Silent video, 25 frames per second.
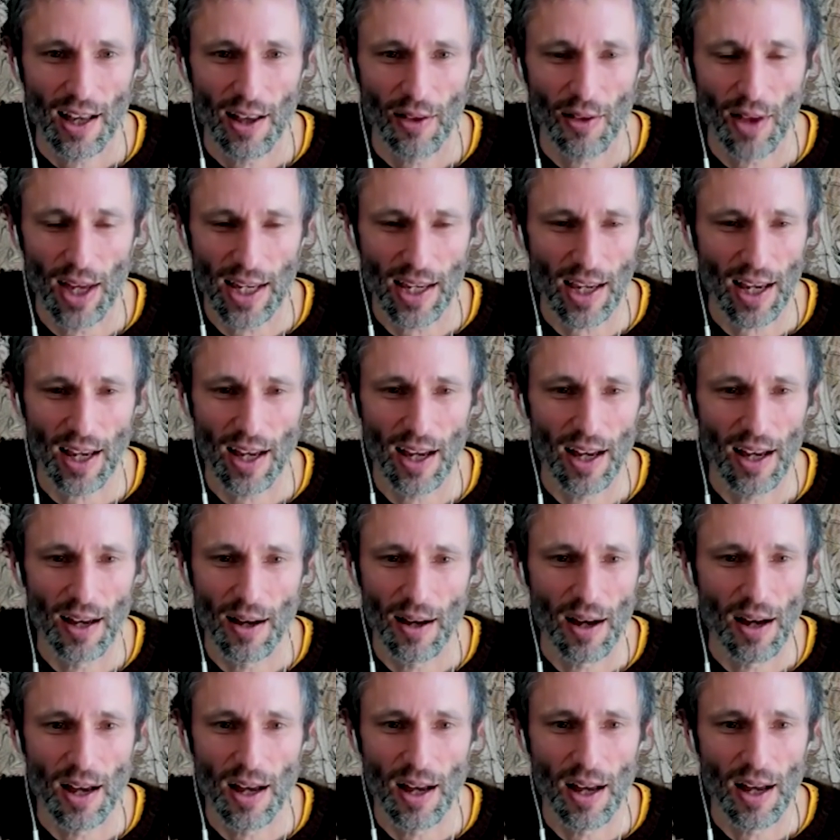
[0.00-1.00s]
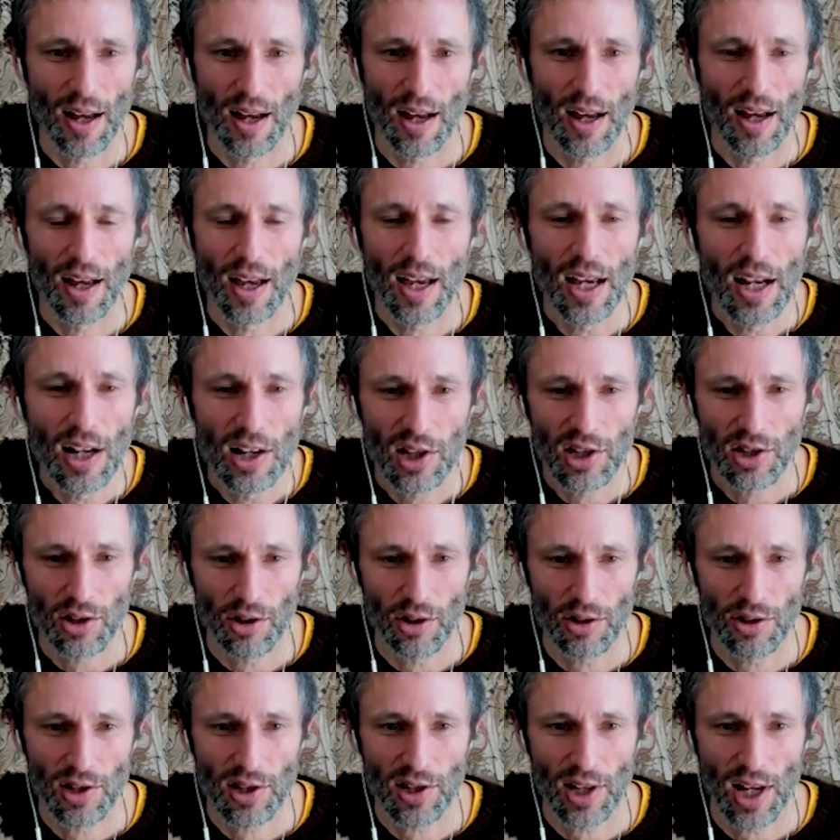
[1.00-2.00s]
Like, in a
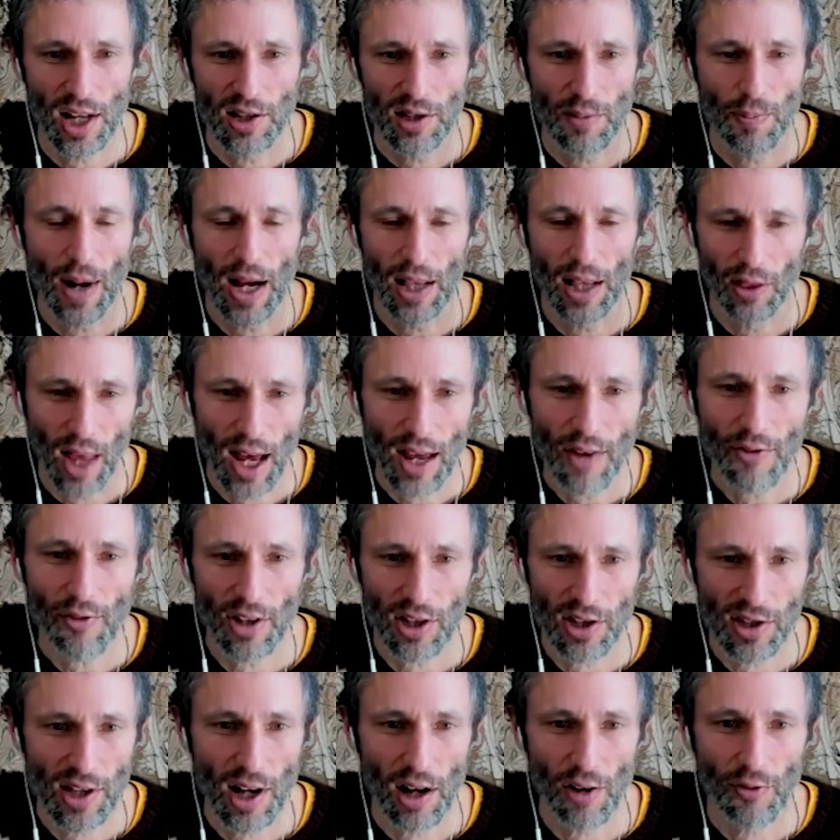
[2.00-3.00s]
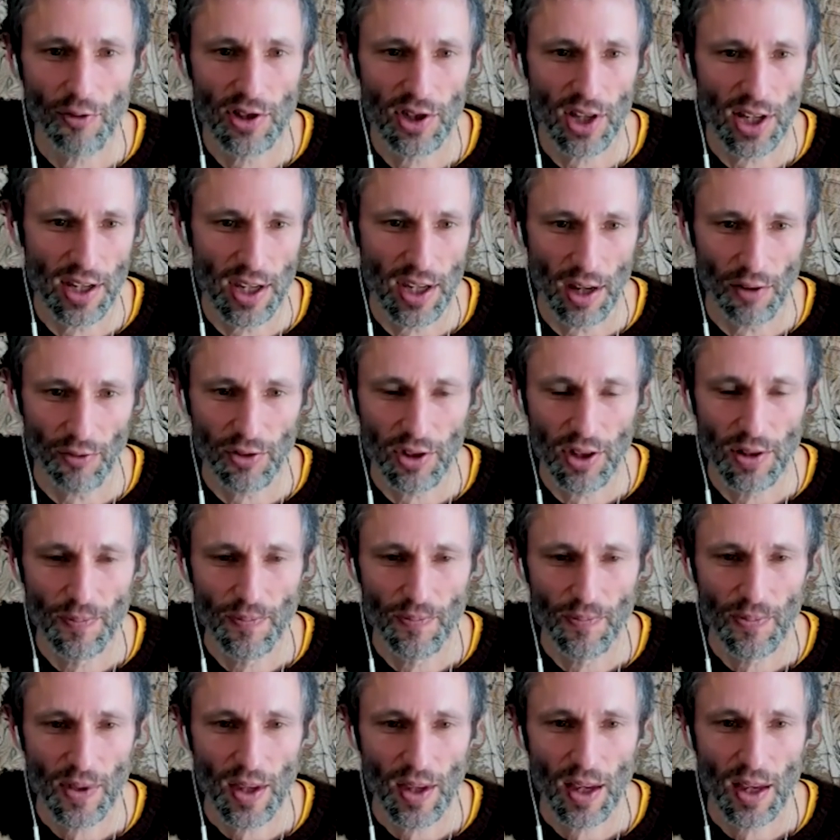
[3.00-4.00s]
certain sense, my life itself is a gift.
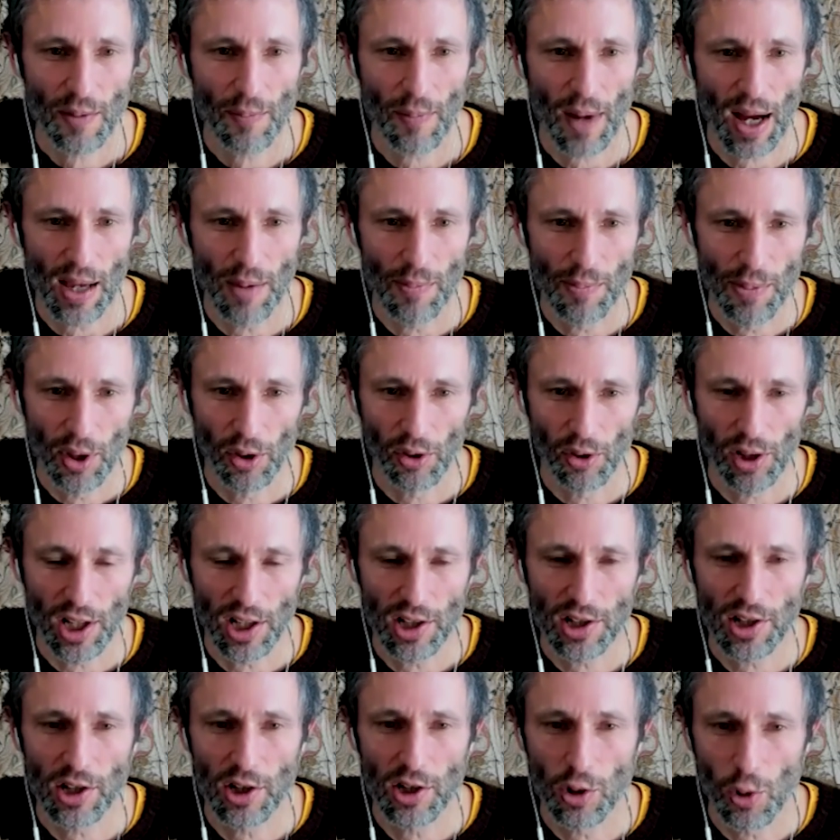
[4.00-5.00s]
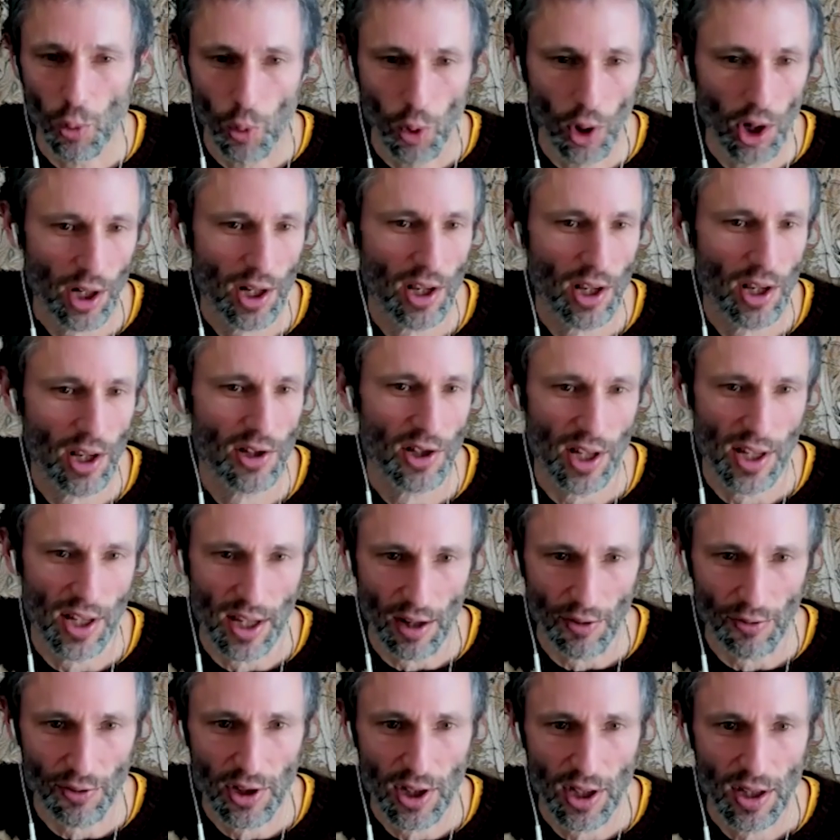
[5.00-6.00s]
My ability to do work is a
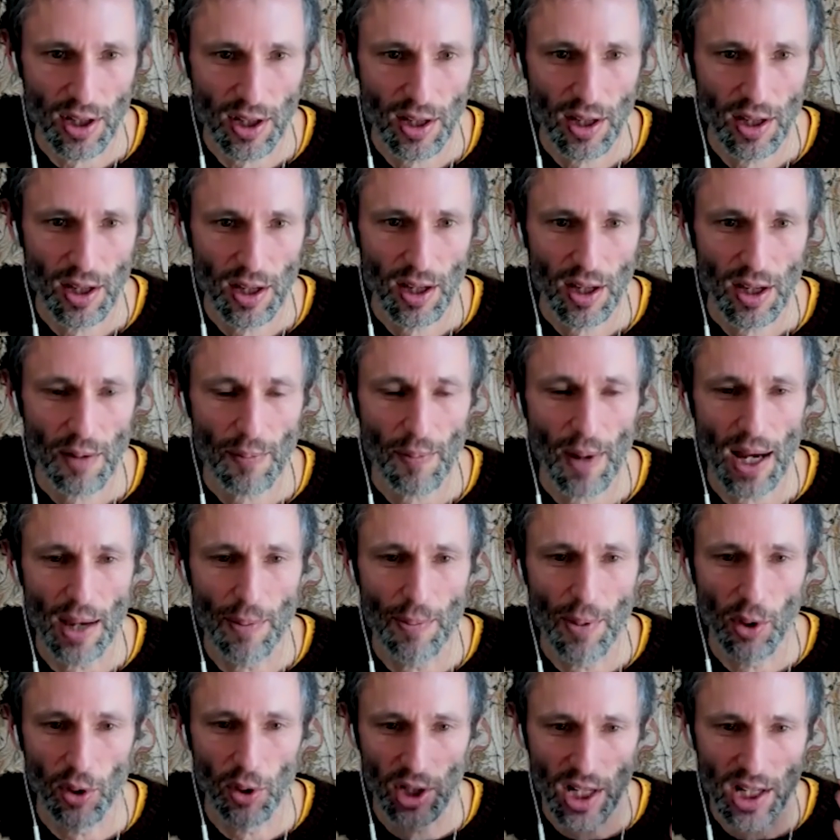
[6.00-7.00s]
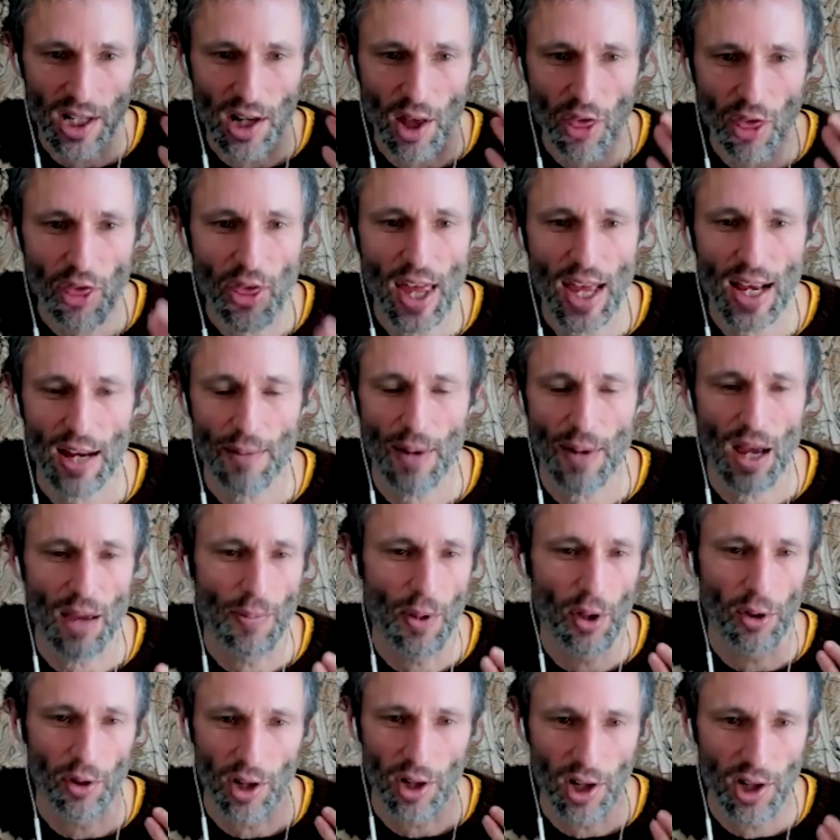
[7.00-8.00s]
gift my ability to think, my
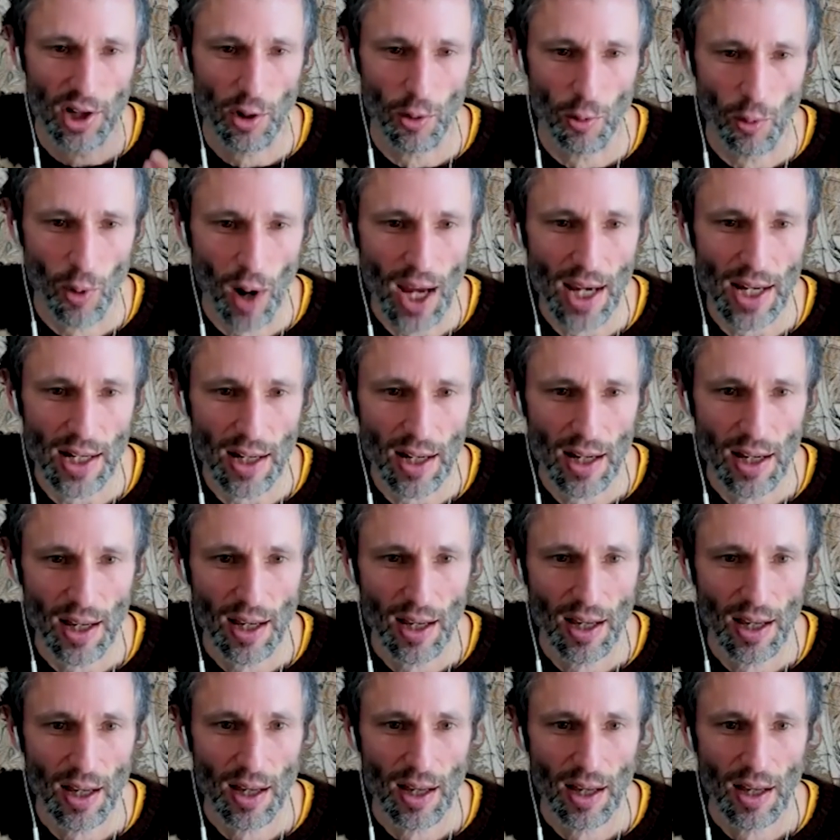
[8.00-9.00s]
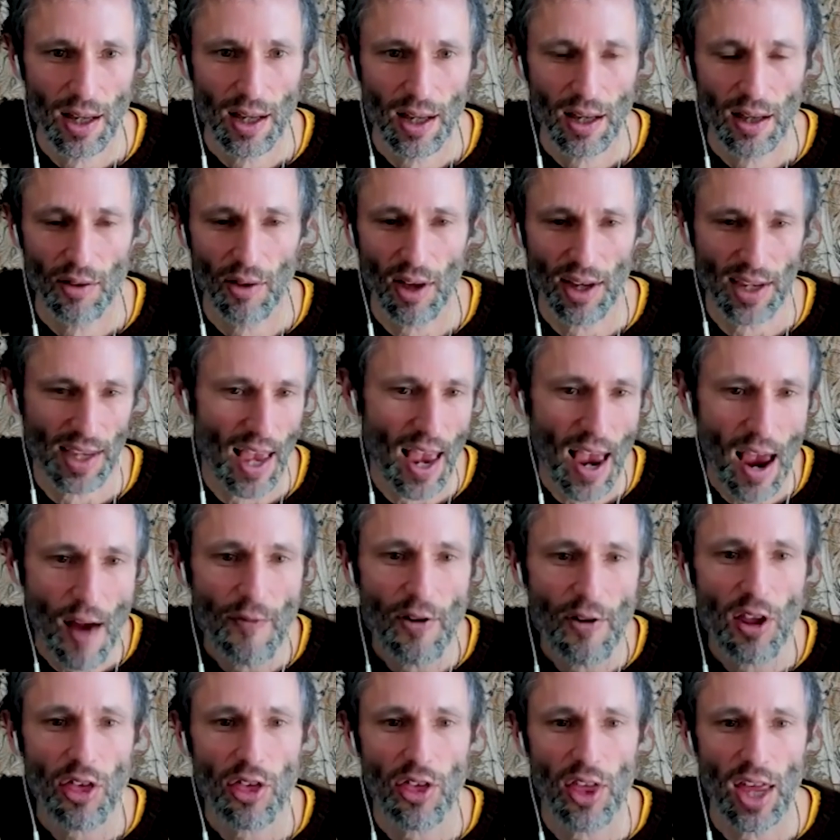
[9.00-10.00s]
ability to write, like
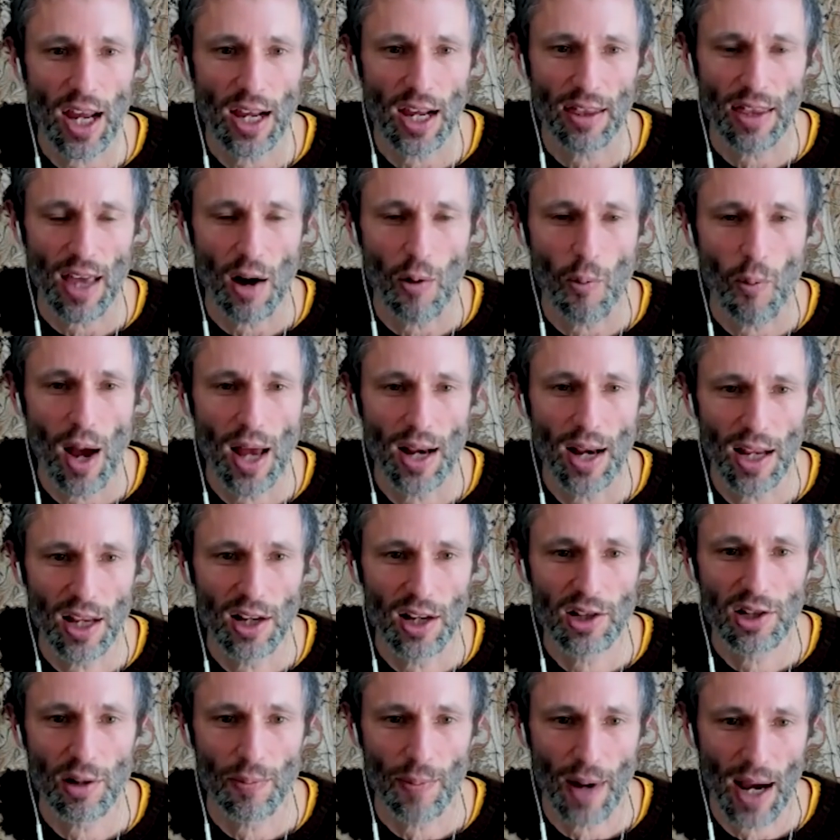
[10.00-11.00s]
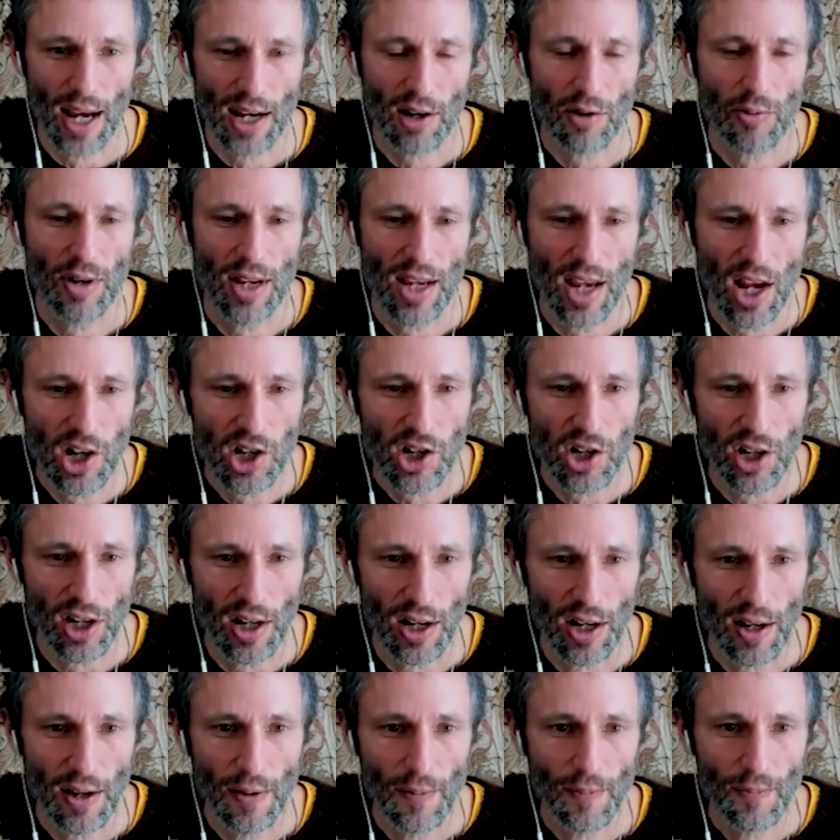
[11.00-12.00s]
everything that went into my
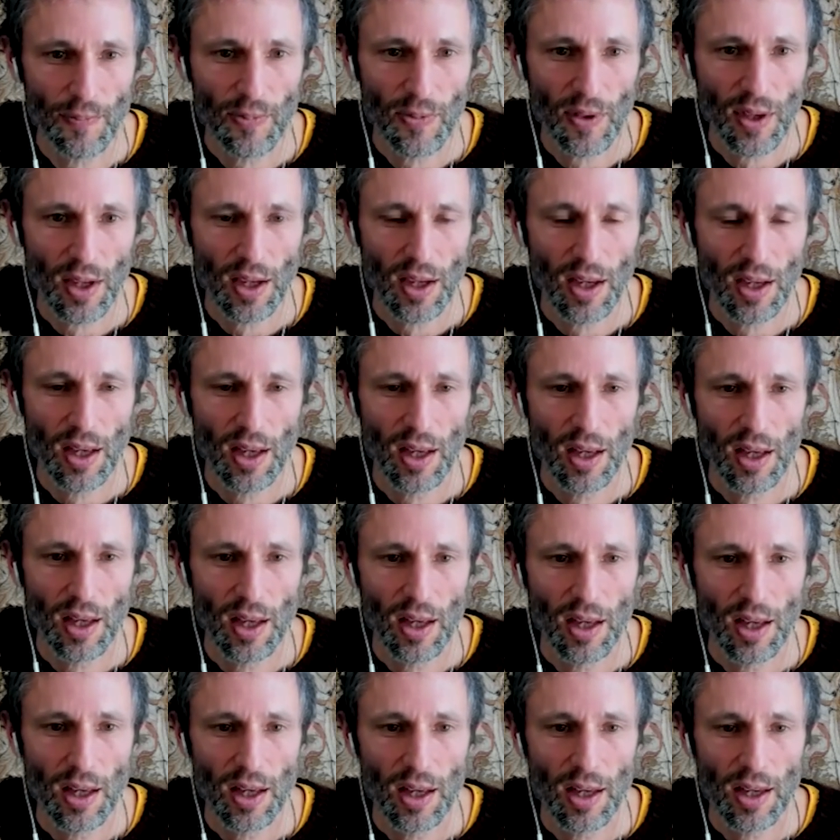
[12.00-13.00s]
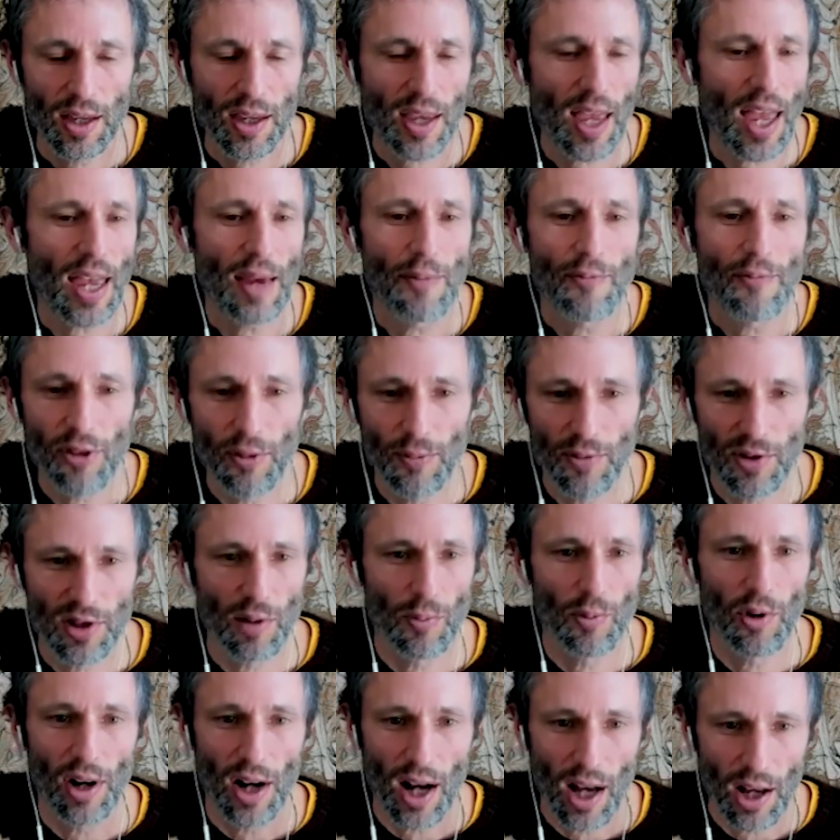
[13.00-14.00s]
creation came from
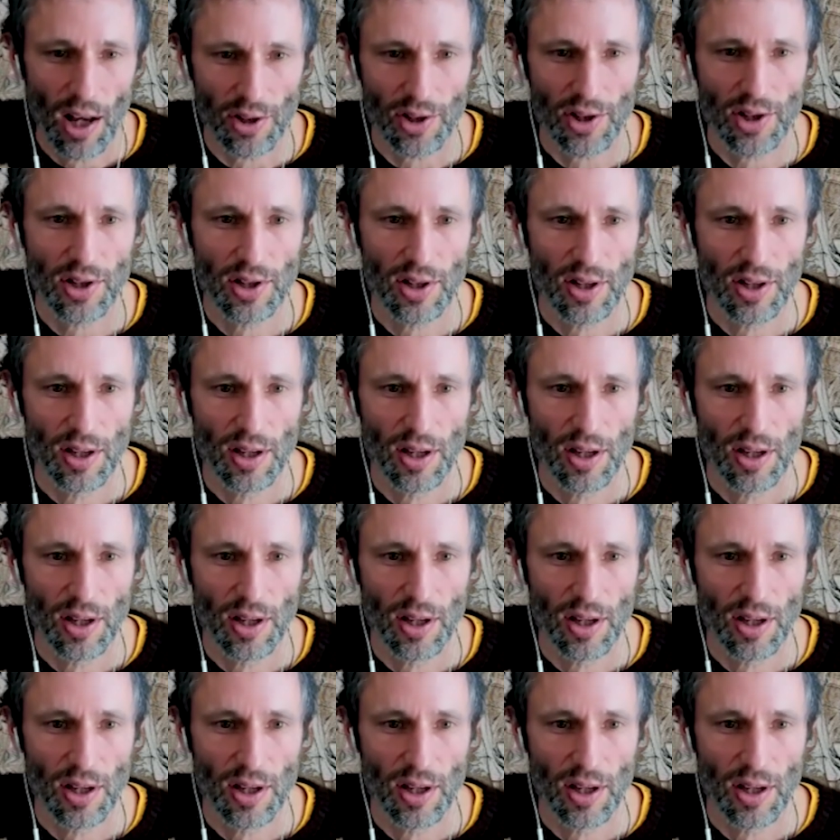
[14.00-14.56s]
somewhere else.